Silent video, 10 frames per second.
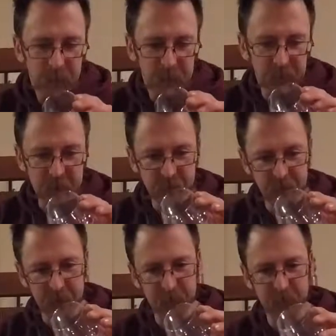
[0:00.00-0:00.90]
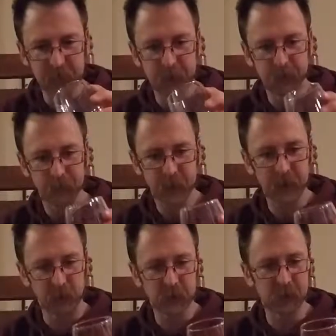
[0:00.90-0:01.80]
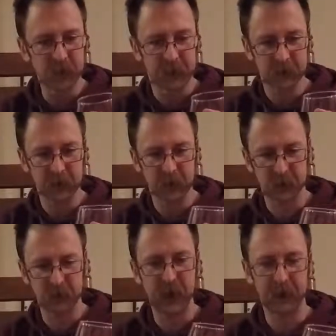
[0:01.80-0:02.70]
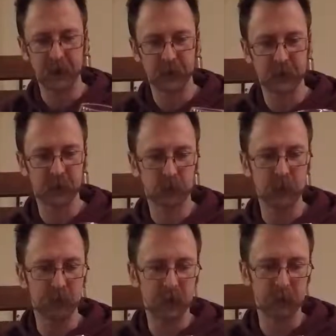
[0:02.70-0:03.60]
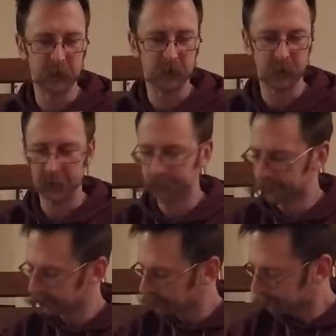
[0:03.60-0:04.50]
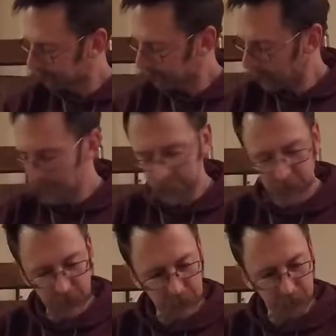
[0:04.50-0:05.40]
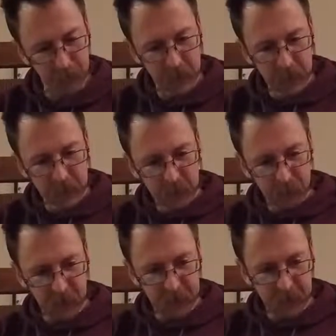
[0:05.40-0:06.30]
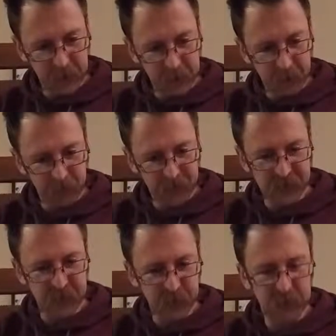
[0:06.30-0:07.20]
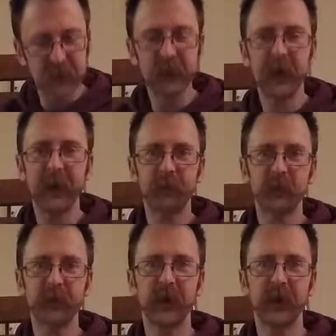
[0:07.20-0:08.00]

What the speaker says: It's very vivid. It looks very extracted. It's got great pigment to it. But this is 13.5%